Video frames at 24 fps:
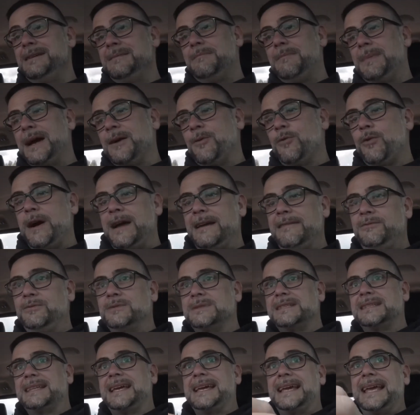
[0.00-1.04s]
My wife
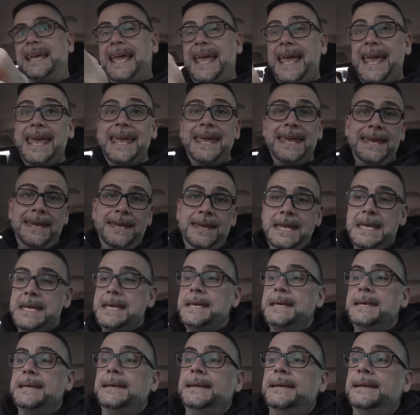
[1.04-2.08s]
was like, hey,
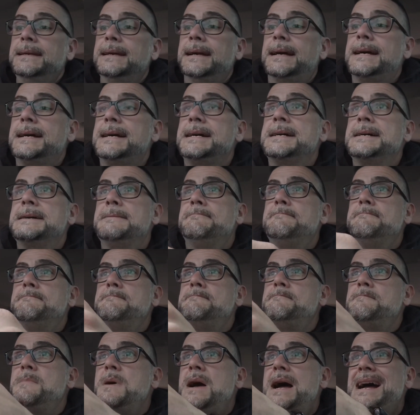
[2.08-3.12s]
I'm